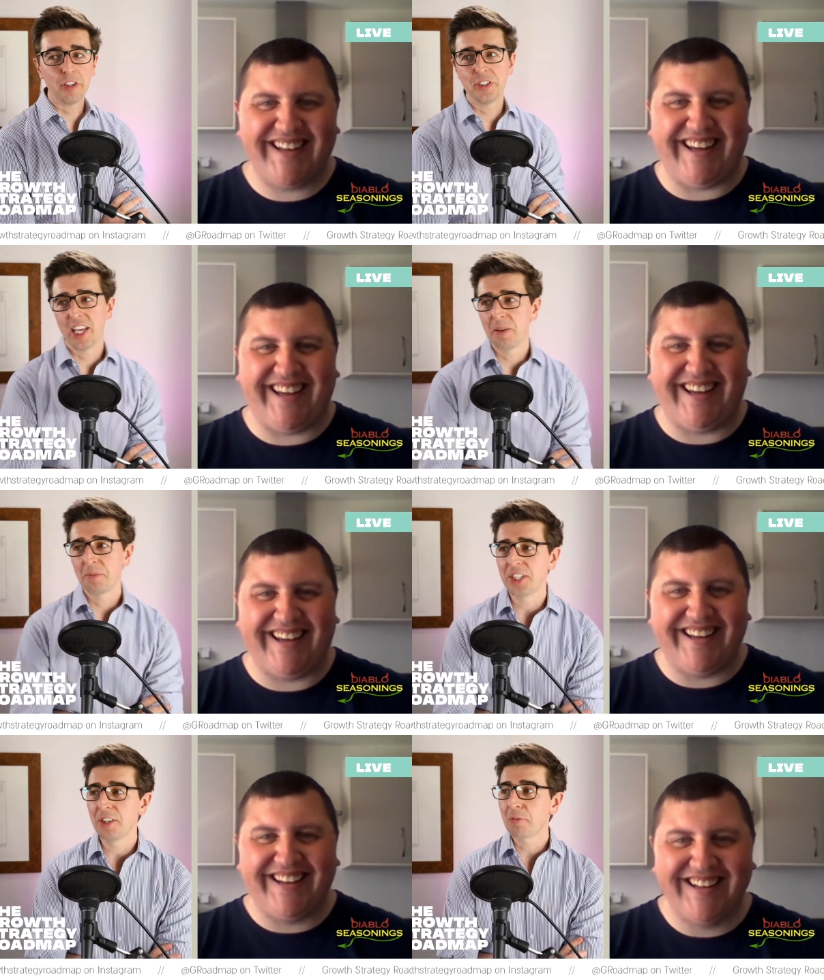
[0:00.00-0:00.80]
Speaker 1: times
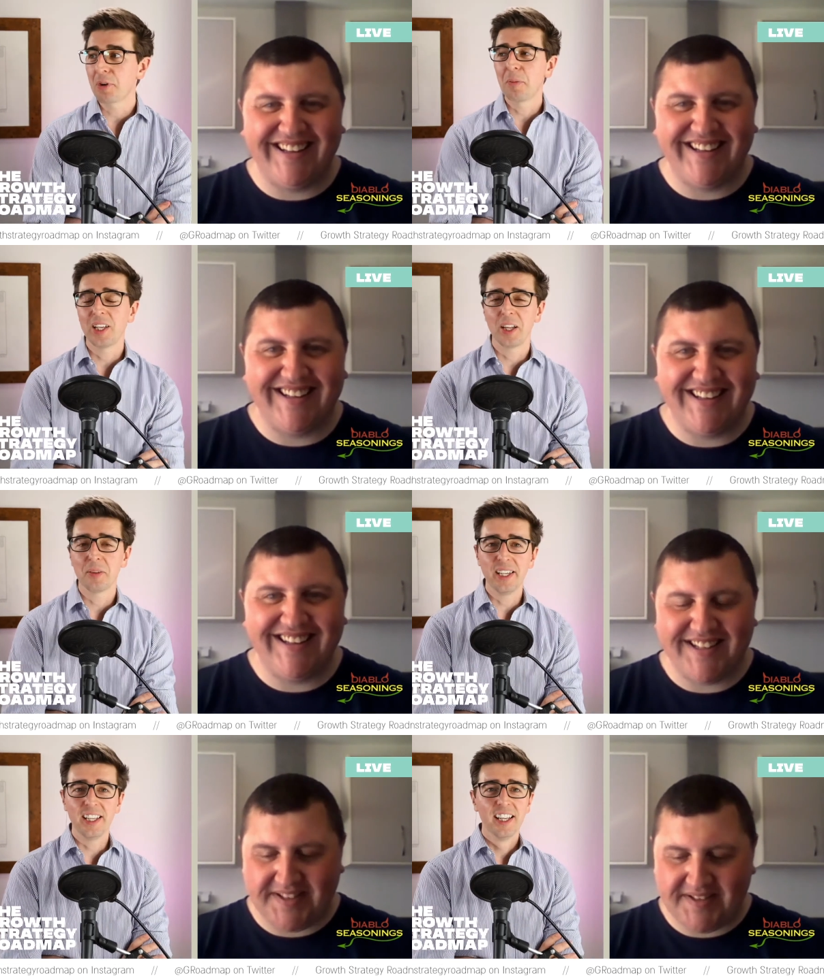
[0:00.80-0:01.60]
that you've probably had
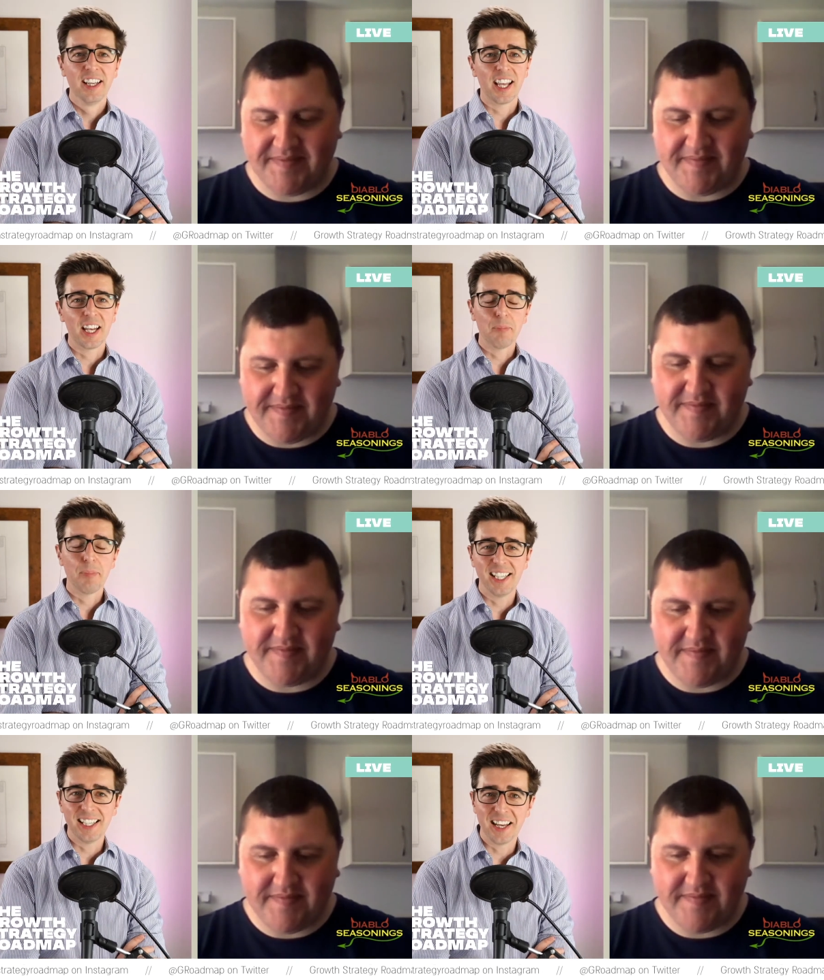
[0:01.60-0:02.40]
me kind of
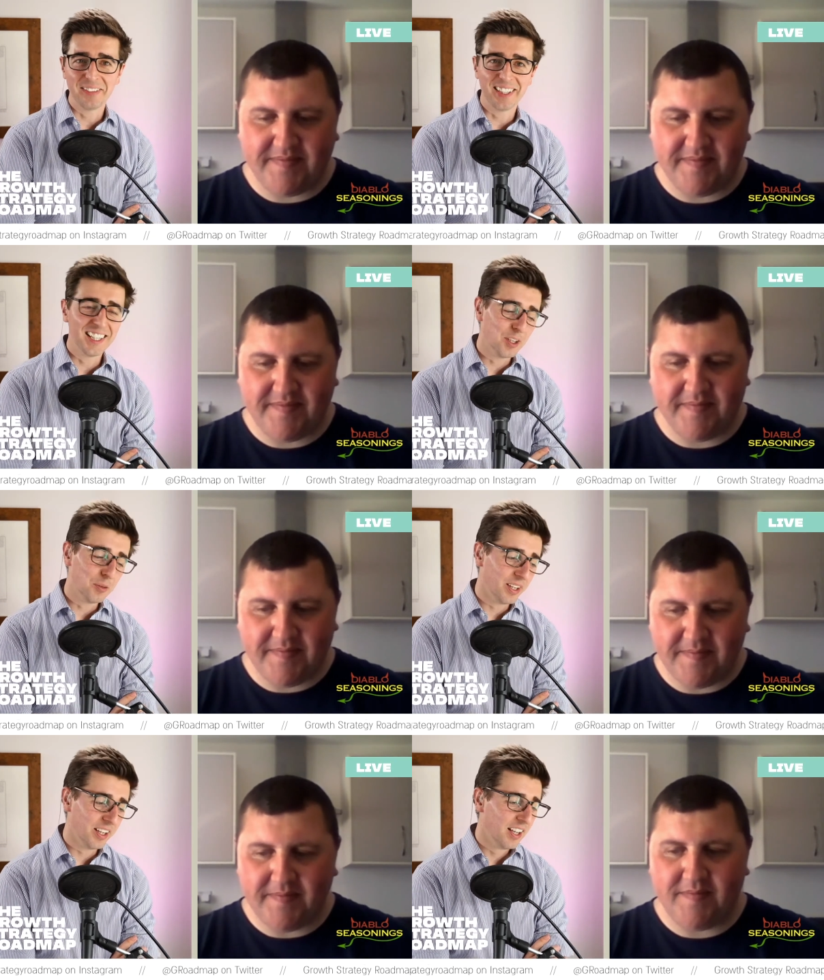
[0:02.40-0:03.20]
belly laughing a little bit.